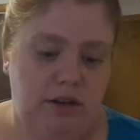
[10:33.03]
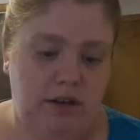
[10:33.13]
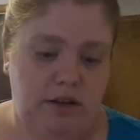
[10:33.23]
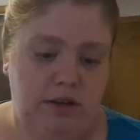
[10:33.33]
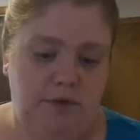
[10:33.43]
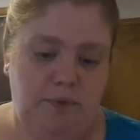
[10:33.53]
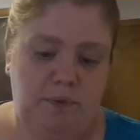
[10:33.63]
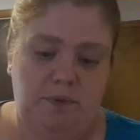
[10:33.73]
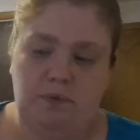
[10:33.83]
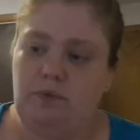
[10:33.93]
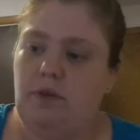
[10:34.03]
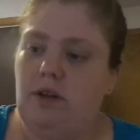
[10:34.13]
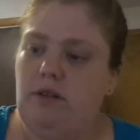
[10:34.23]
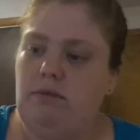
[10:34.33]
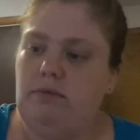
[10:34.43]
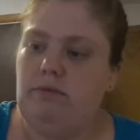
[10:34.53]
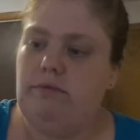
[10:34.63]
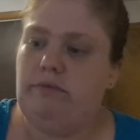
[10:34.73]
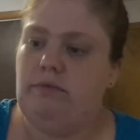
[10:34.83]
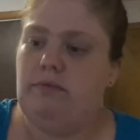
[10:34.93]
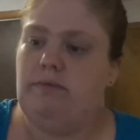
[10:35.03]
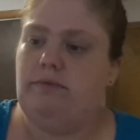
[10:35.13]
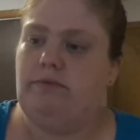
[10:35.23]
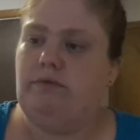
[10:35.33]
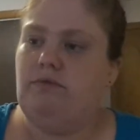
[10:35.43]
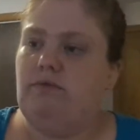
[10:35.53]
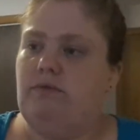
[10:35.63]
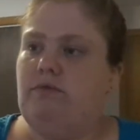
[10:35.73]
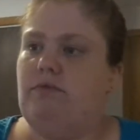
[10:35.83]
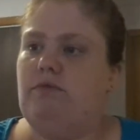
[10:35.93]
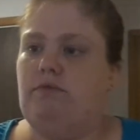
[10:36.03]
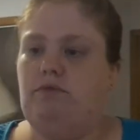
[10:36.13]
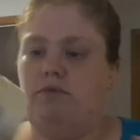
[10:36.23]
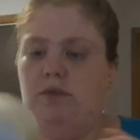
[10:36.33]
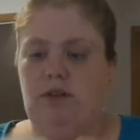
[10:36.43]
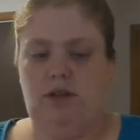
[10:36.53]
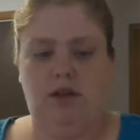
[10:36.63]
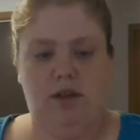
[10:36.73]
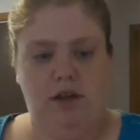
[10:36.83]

No one is speaking in this clip.